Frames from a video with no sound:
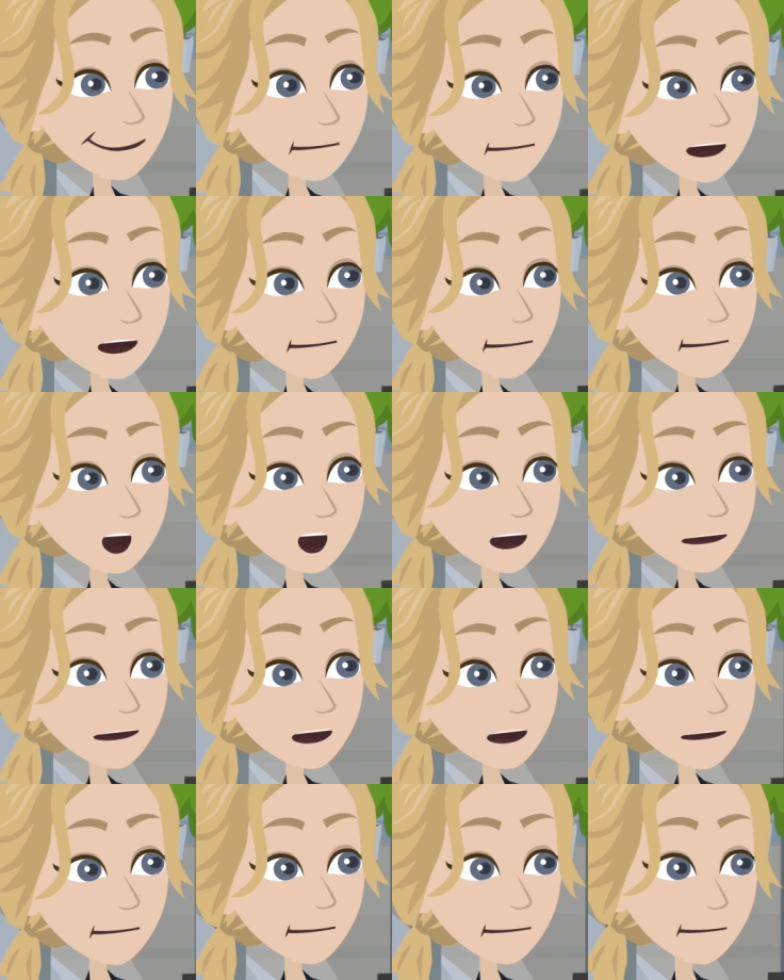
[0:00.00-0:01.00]
It sounds
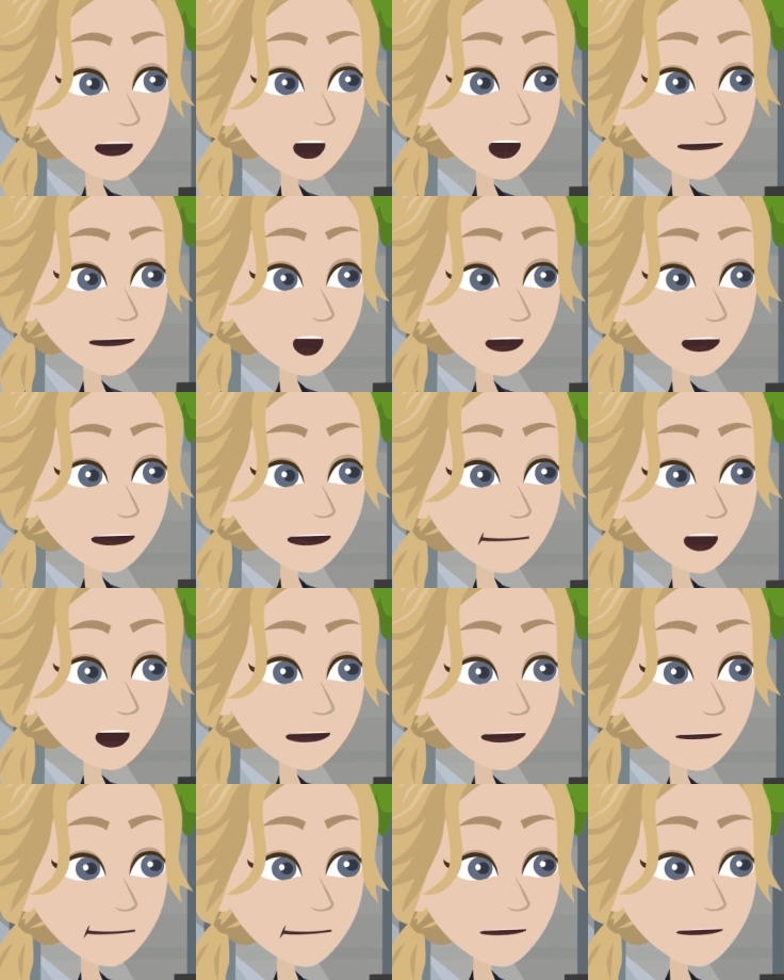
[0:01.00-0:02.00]
like treaty
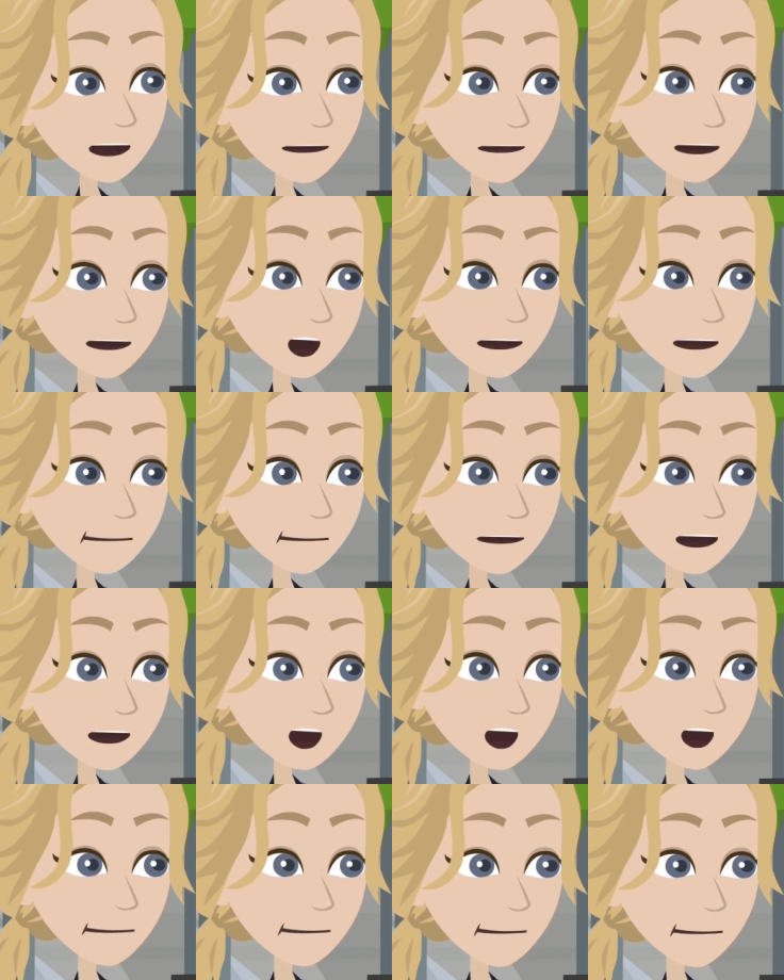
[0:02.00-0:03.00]
reinsurance is ideal for
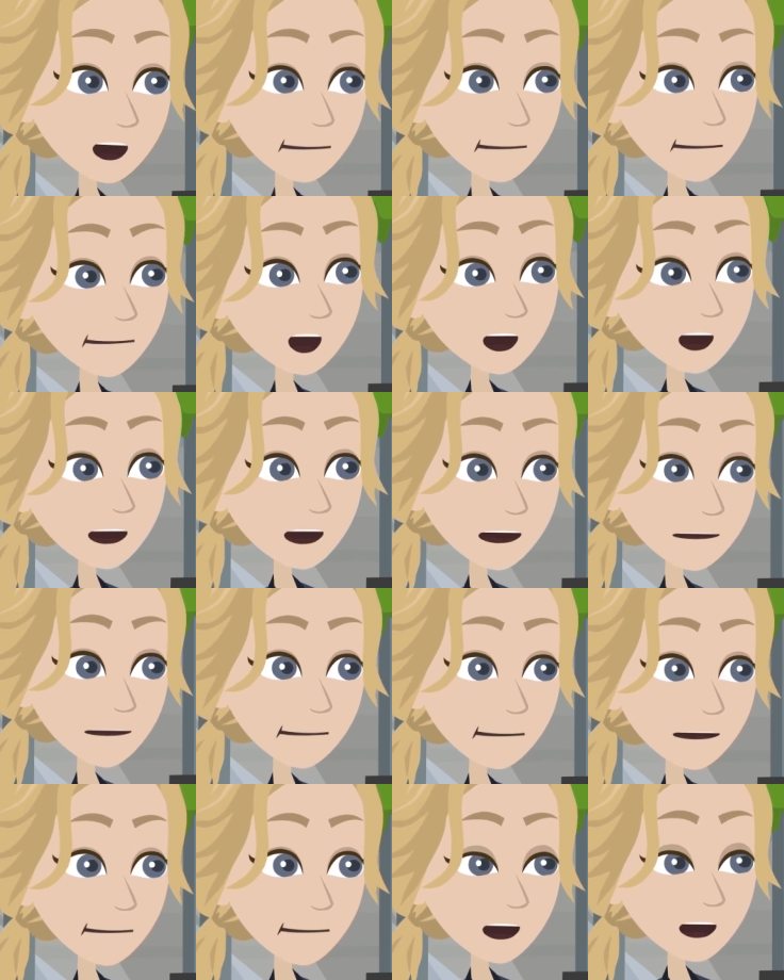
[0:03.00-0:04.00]
large portfolios
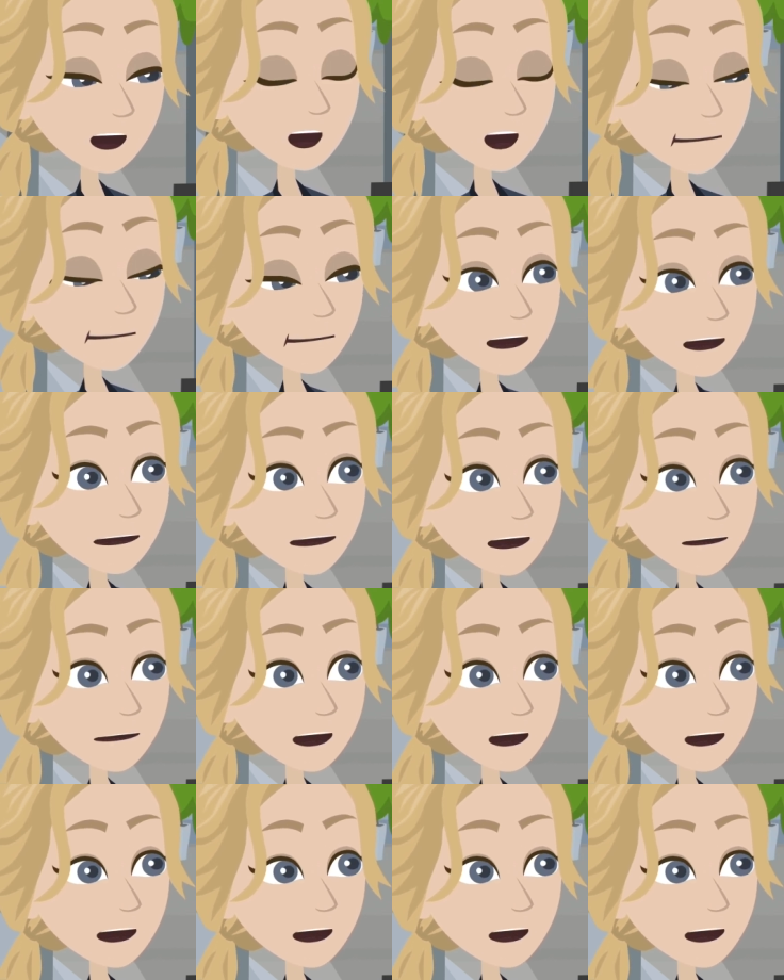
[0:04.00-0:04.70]
of fairly standard